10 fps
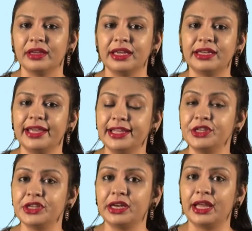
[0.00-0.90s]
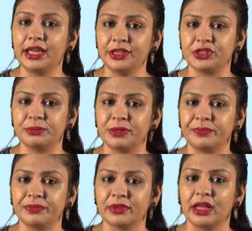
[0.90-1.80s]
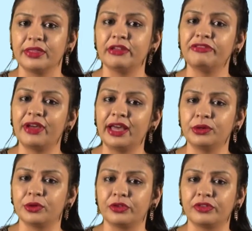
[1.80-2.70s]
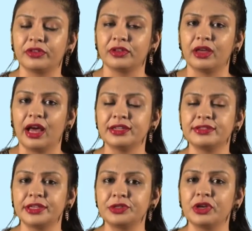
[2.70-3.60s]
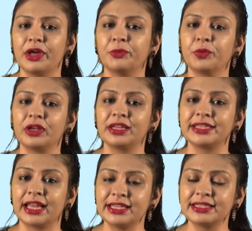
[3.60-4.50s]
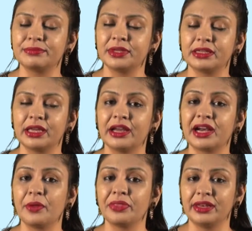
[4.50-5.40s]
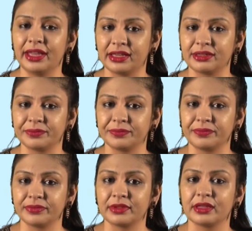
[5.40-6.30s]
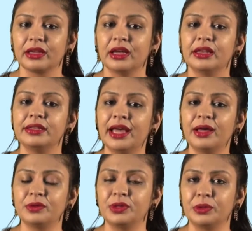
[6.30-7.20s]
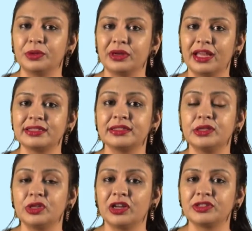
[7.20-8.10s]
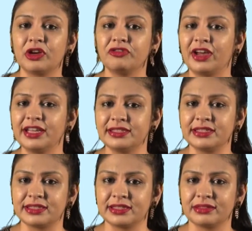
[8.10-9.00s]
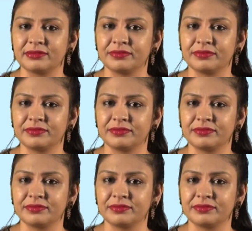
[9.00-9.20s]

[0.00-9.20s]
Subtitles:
In ancient Egypt, the pharaohs are said to have worn a talisman around the neck. now known as the Knot of Isis.